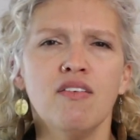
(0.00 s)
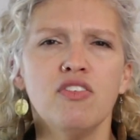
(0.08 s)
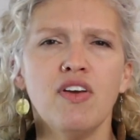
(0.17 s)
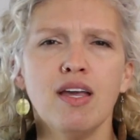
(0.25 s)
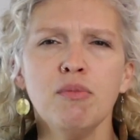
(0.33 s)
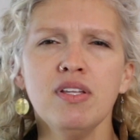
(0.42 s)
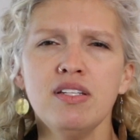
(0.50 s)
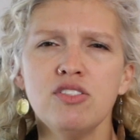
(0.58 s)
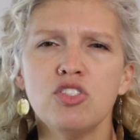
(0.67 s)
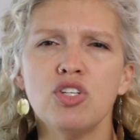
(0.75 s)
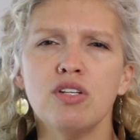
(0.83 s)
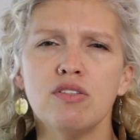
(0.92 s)

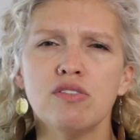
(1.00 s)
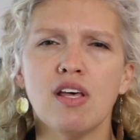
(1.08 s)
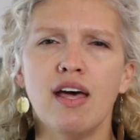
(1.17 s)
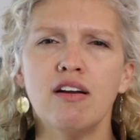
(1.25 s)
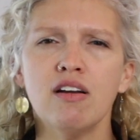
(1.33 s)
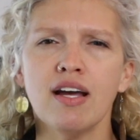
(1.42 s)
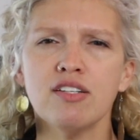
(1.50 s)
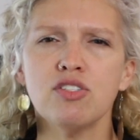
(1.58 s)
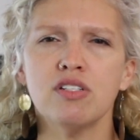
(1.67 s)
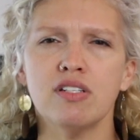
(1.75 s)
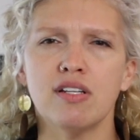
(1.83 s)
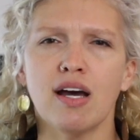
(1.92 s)
Families choose
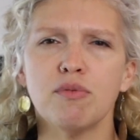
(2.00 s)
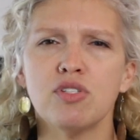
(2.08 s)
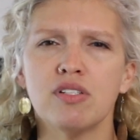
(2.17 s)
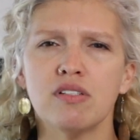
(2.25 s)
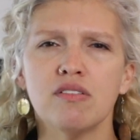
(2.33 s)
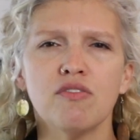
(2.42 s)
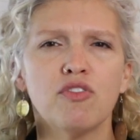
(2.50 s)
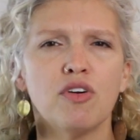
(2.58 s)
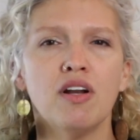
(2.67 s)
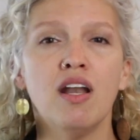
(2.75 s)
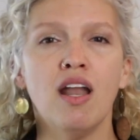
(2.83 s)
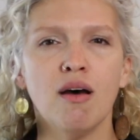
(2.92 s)
international adoption
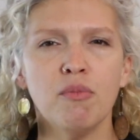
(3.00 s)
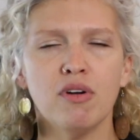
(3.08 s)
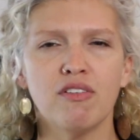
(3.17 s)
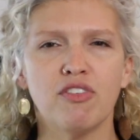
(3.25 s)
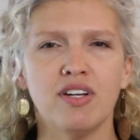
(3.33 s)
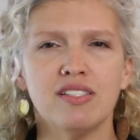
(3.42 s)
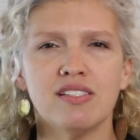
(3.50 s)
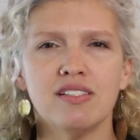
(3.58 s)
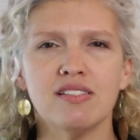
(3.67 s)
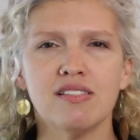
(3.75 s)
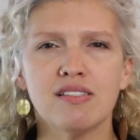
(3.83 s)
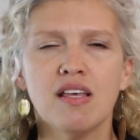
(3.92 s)
for a number of
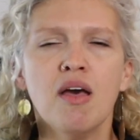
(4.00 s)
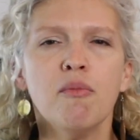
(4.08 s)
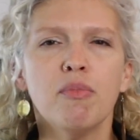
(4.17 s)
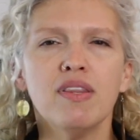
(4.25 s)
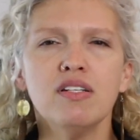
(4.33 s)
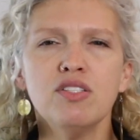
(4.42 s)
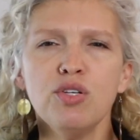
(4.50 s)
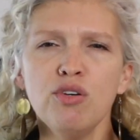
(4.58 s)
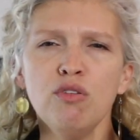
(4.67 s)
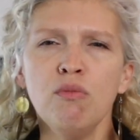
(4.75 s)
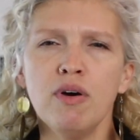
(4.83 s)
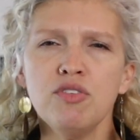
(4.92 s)
reasons, but the
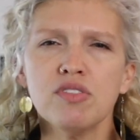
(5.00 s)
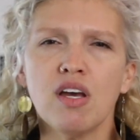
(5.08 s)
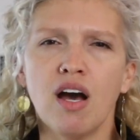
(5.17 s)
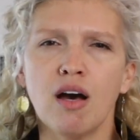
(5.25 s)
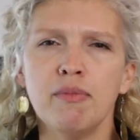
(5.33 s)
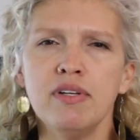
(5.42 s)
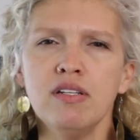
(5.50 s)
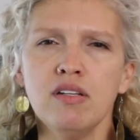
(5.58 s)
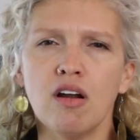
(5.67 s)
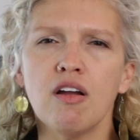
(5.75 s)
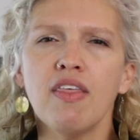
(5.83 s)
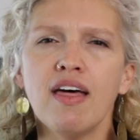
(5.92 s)
two most common
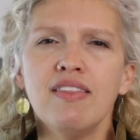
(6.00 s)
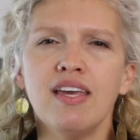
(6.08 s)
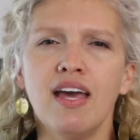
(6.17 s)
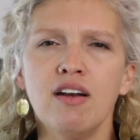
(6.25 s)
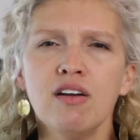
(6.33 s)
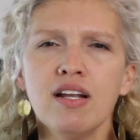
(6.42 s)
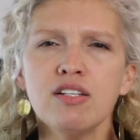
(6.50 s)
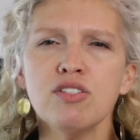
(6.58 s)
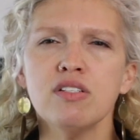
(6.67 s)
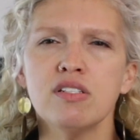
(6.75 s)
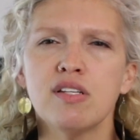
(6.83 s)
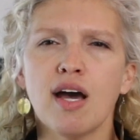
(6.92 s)
are that the
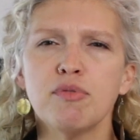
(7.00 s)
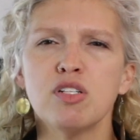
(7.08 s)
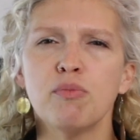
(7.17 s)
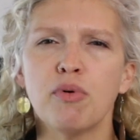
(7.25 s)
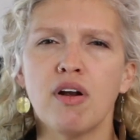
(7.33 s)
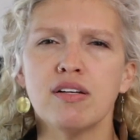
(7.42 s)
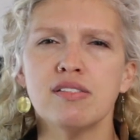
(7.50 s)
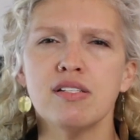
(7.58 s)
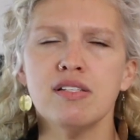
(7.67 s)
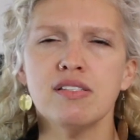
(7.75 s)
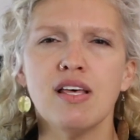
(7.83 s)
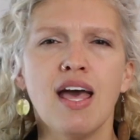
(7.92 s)
international adoption
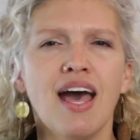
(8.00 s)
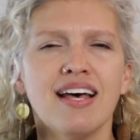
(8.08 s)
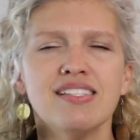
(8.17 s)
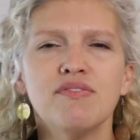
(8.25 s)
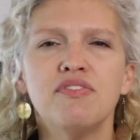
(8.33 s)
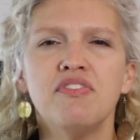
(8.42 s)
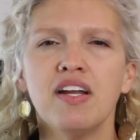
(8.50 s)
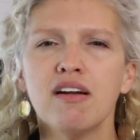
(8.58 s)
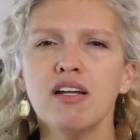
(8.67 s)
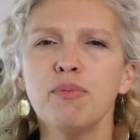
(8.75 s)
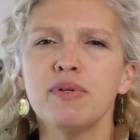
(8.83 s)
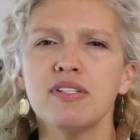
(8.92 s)
process has a
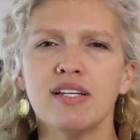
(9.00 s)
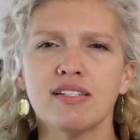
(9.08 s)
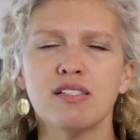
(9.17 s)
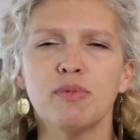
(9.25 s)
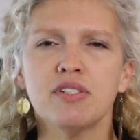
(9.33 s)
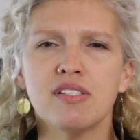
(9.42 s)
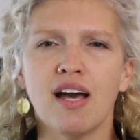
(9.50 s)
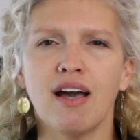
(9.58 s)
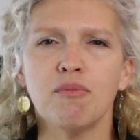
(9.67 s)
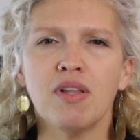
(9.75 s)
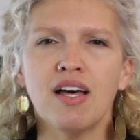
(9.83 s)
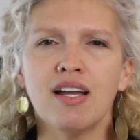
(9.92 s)
very predictable
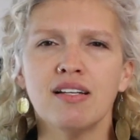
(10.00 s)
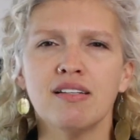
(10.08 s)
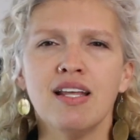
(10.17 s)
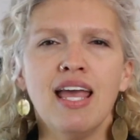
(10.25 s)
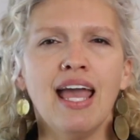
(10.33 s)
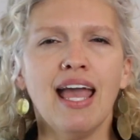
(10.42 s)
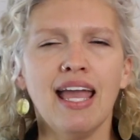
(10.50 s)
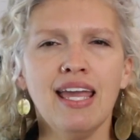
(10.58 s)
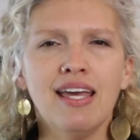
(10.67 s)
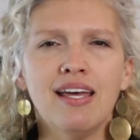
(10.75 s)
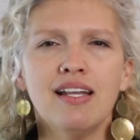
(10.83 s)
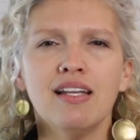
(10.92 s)
timeline,
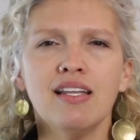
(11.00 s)
and